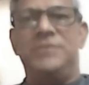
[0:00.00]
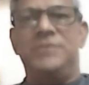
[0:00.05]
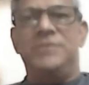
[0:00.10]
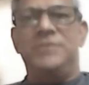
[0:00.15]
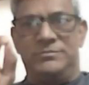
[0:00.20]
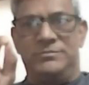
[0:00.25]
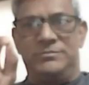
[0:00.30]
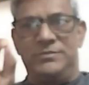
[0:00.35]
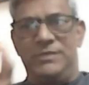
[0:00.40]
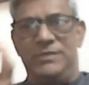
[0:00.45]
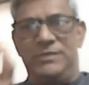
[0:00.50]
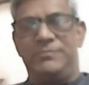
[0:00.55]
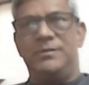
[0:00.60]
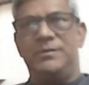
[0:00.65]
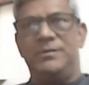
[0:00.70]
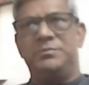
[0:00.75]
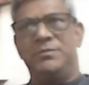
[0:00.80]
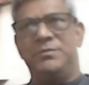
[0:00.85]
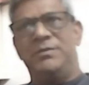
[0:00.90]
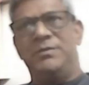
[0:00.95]
Yes,
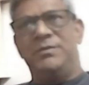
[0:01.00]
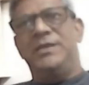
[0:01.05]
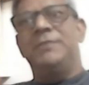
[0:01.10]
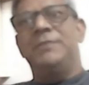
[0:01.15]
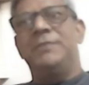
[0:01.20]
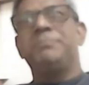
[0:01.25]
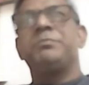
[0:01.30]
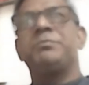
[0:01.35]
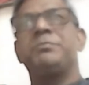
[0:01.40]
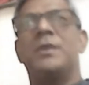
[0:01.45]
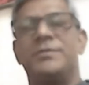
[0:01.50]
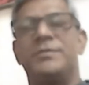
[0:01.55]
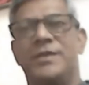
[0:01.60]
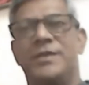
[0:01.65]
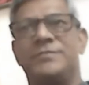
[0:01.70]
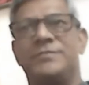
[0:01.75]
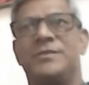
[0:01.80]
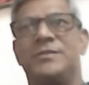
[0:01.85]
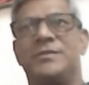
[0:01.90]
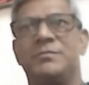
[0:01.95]
if somebody
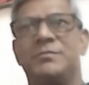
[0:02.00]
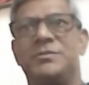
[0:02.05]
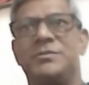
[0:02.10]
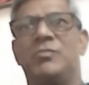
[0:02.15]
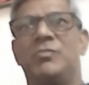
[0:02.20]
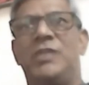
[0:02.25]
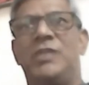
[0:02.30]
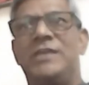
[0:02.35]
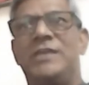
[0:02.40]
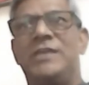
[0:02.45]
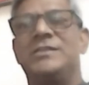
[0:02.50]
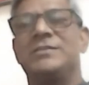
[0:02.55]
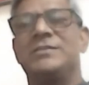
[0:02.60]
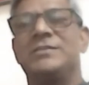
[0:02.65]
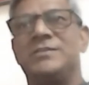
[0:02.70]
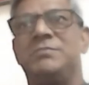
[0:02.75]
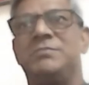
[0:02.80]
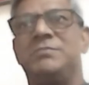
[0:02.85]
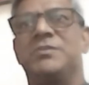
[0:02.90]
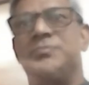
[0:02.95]
does some sound like
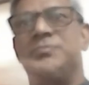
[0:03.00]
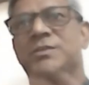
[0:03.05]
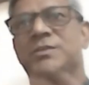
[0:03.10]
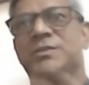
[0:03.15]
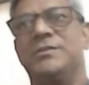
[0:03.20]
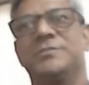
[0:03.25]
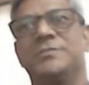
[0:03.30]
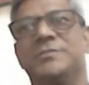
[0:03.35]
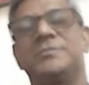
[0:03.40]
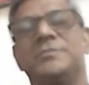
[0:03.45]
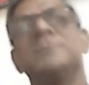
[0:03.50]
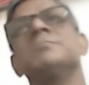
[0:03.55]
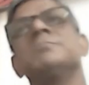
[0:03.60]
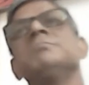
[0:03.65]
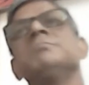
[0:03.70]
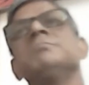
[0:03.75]
this, it must be this.